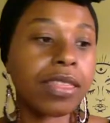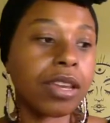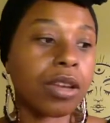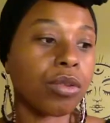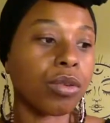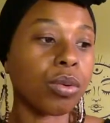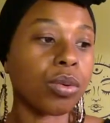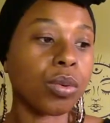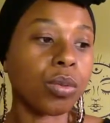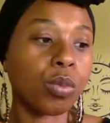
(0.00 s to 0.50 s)
that
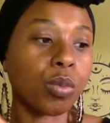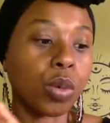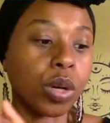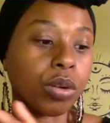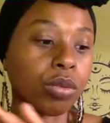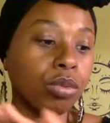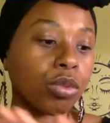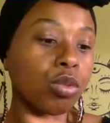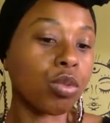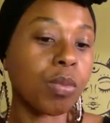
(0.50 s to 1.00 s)
we're, we're
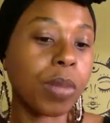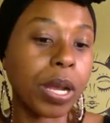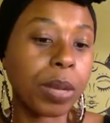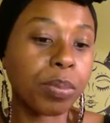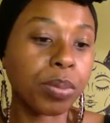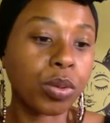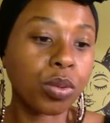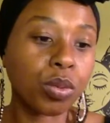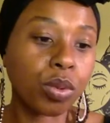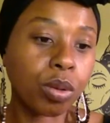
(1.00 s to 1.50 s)
ruled by
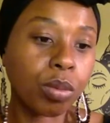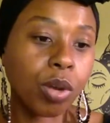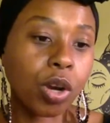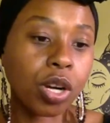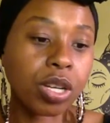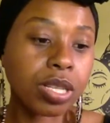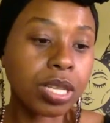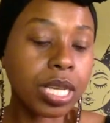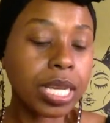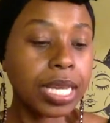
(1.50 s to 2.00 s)
Pluto and
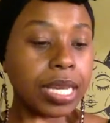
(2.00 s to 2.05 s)
Mars.